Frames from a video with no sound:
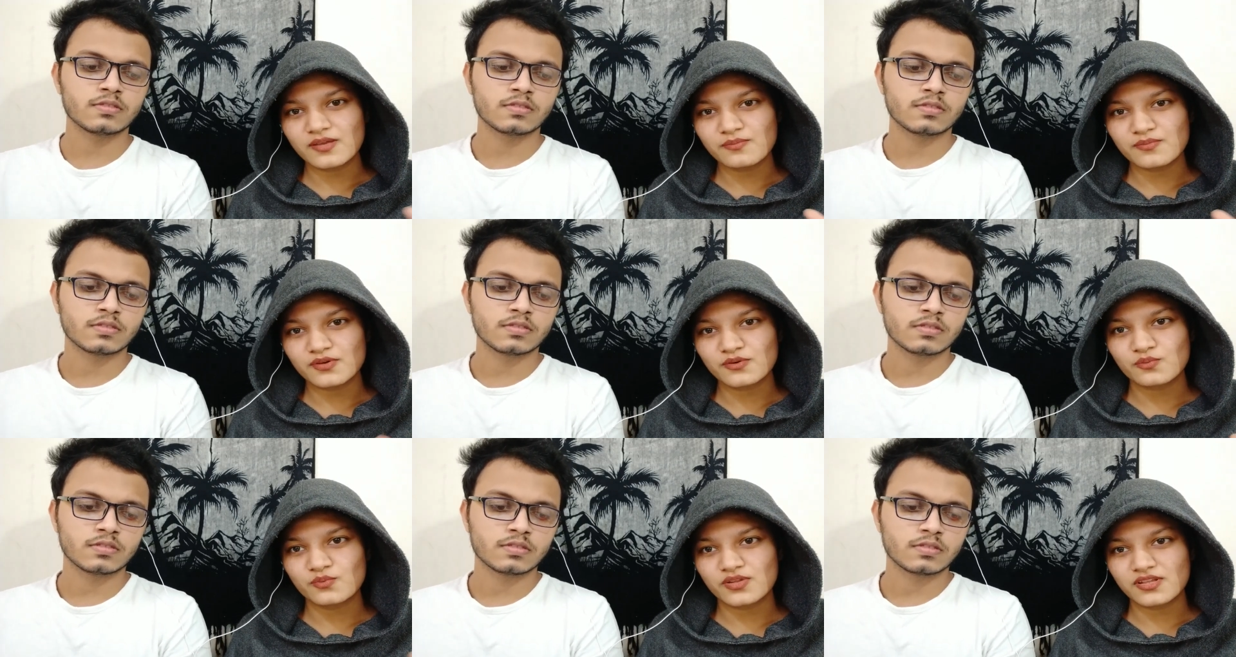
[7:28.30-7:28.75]

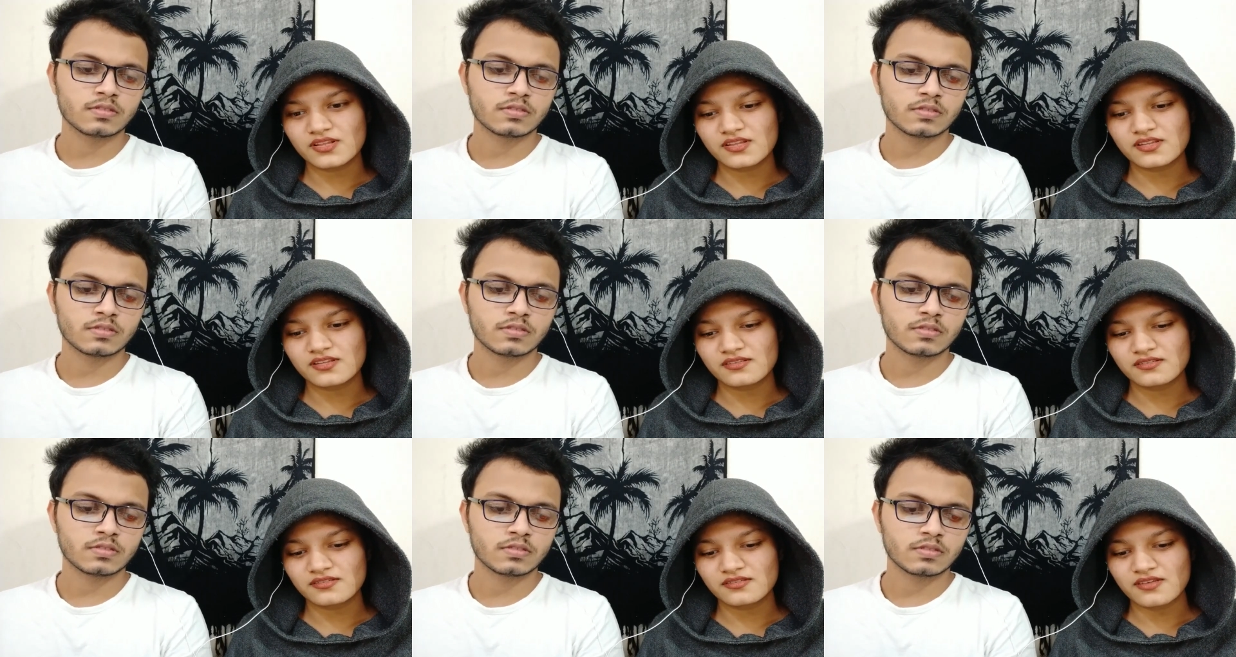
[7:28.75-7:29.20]
Speaker 1: but with
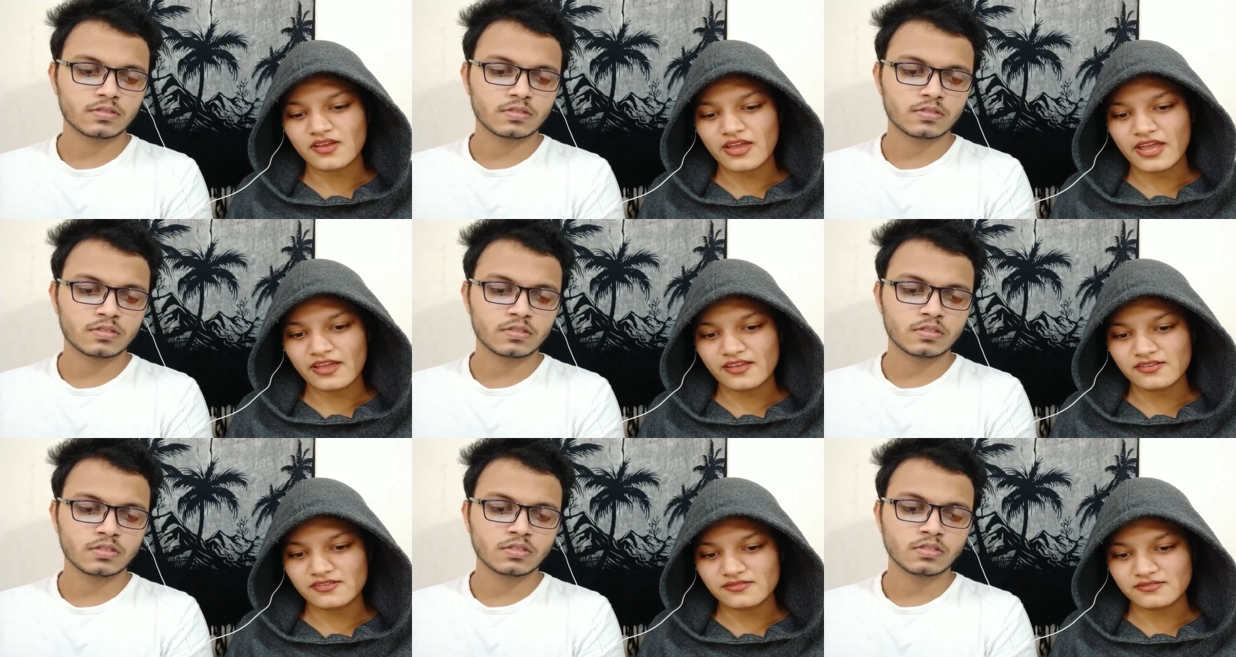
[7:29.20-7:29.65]

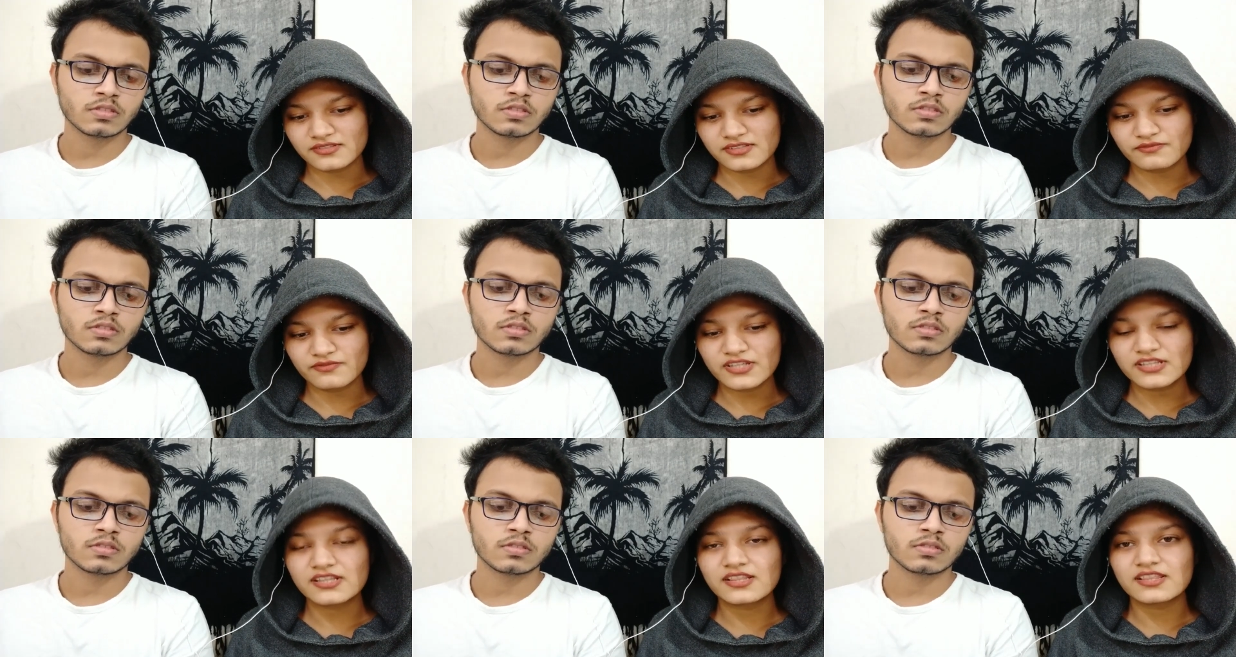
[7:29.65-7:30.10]

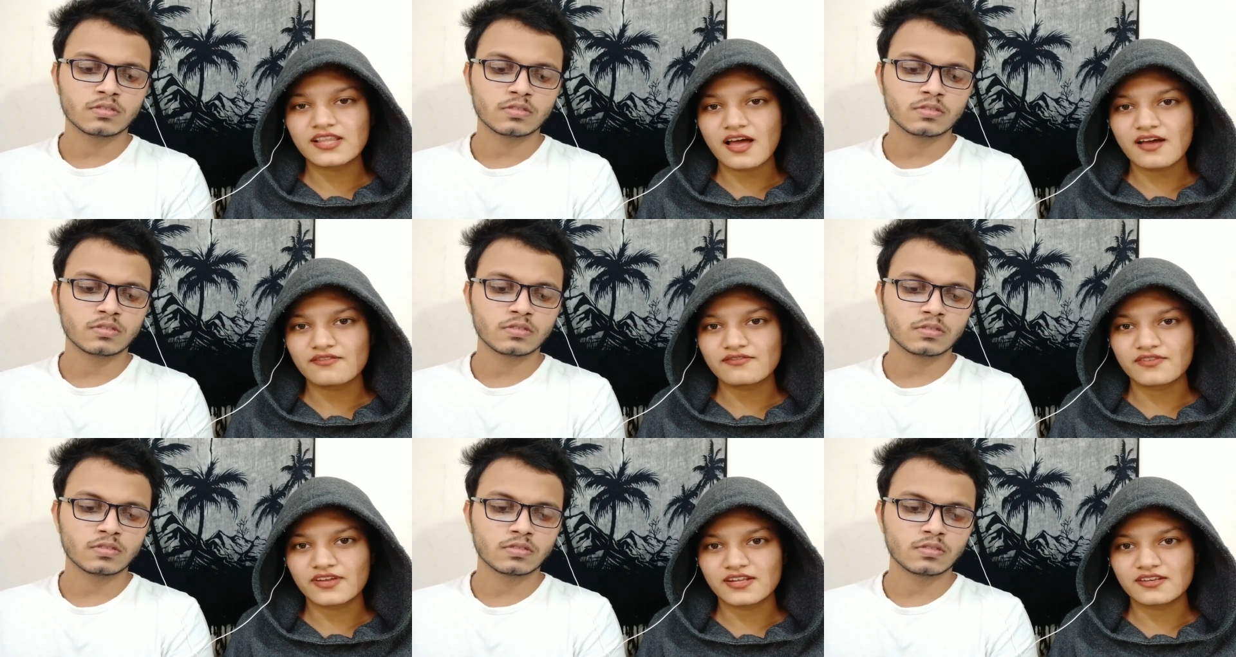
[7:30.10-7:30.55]
with
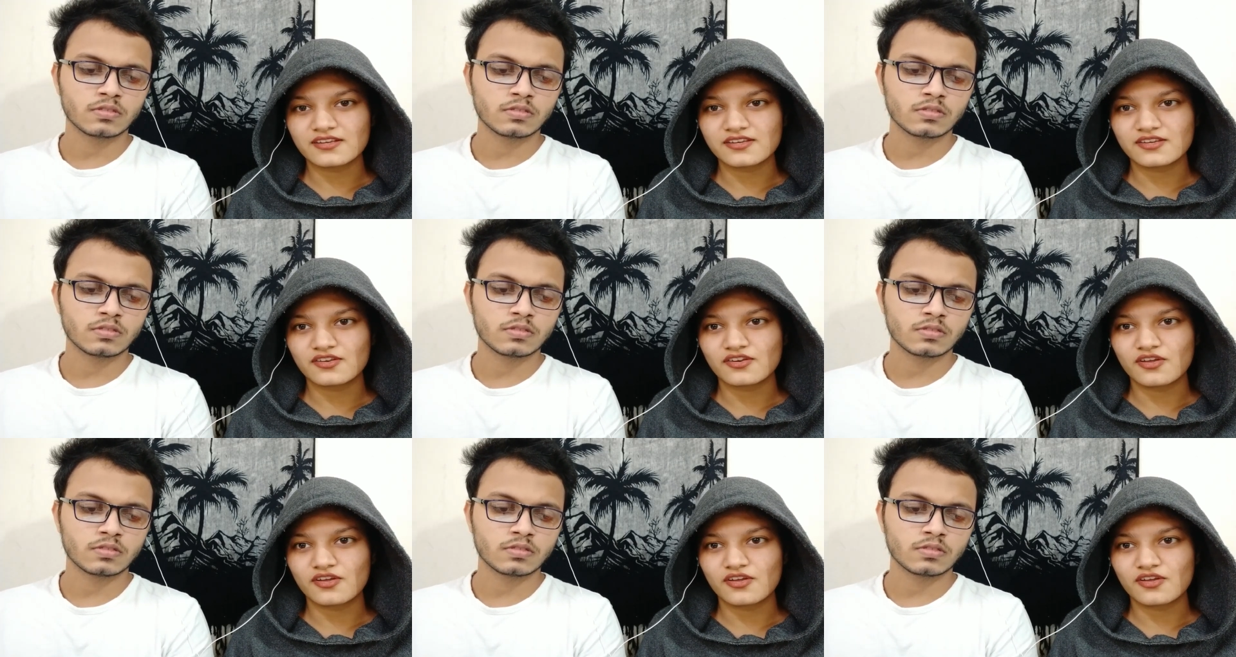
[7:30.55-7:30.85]
love and you